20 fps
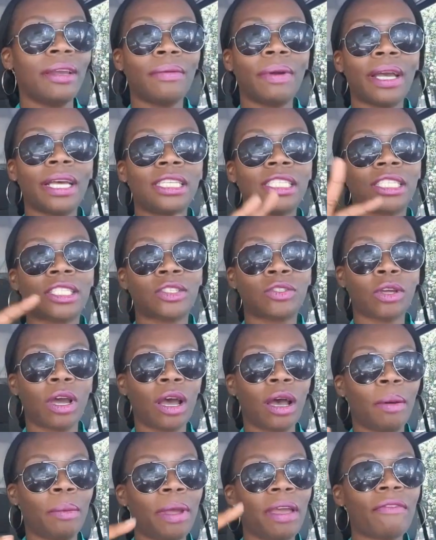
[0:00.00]
anyways,
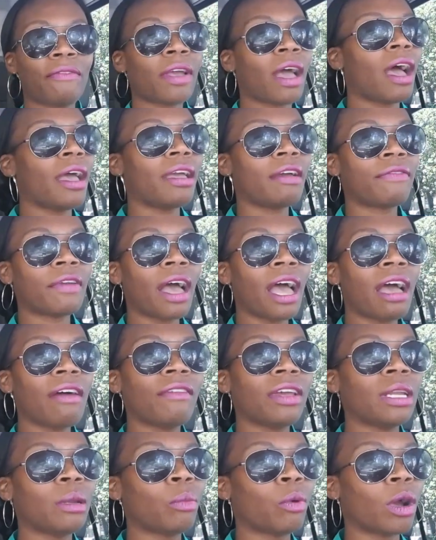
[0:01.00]
if
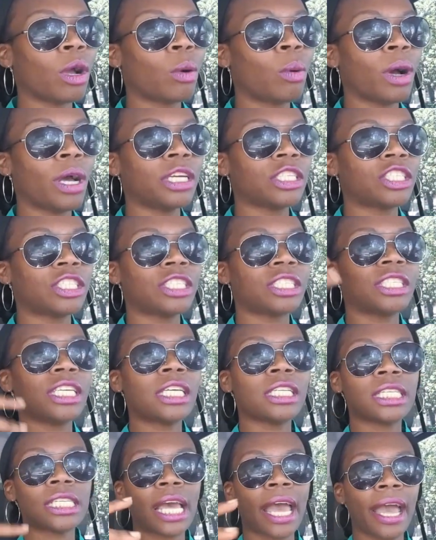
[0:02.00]
y'all have any more
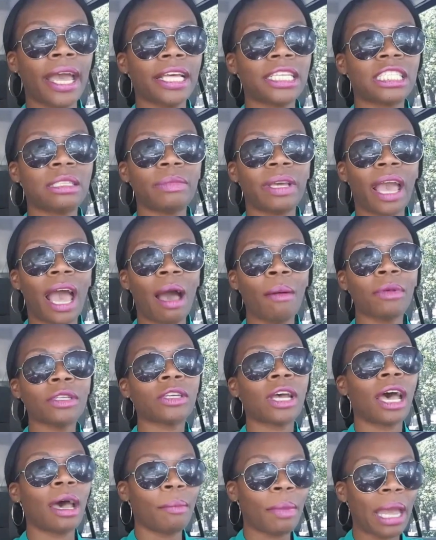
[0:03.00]
questions, just ask me. I'm
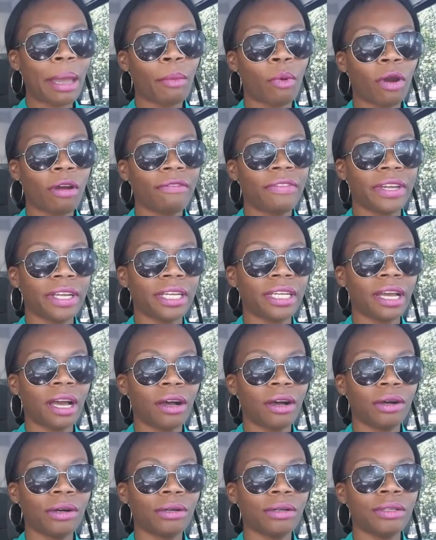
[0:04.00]
going to try to make more
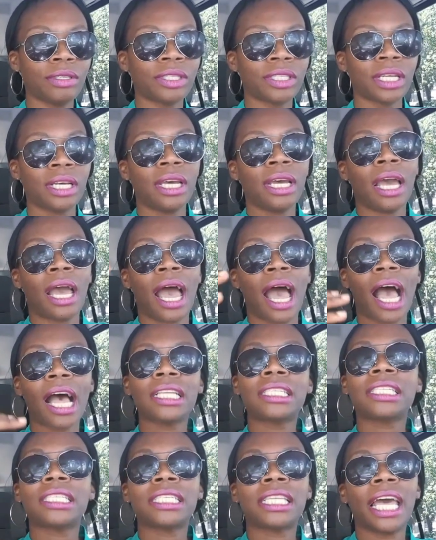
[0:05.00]
videos.
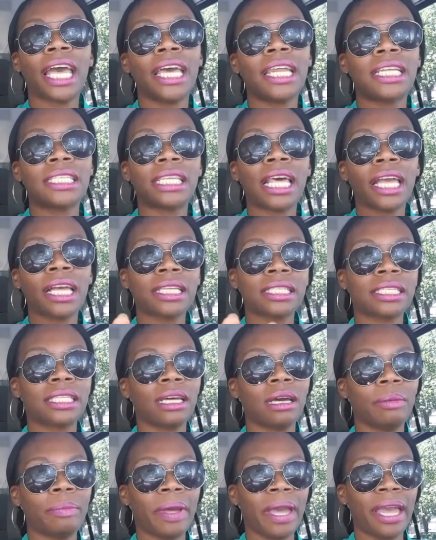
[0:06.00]
I just had to take a
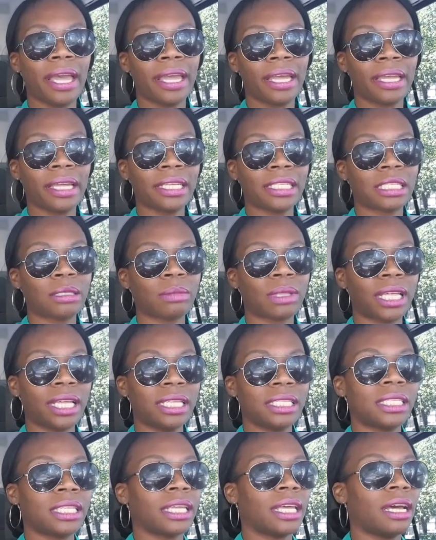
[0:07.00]
step back and get some
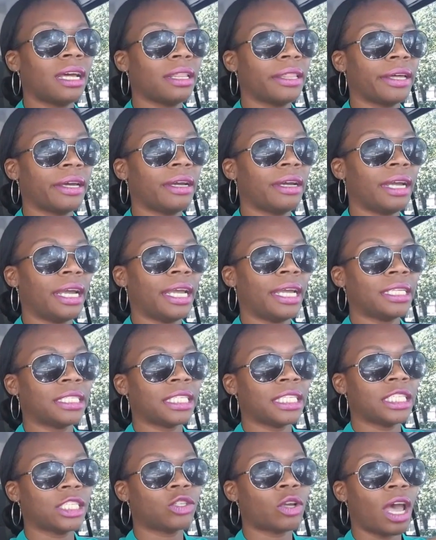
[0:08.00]
things together
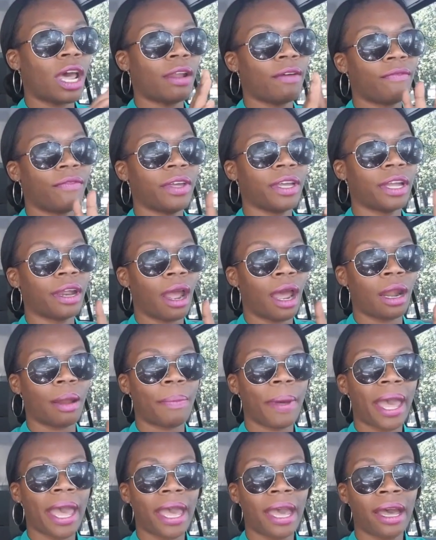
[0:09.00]
and just try to figure
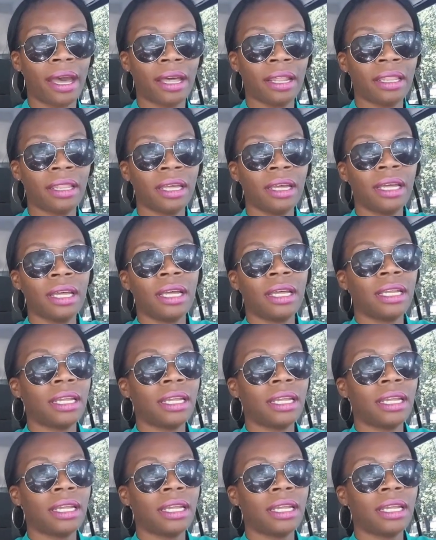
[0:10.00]
out a path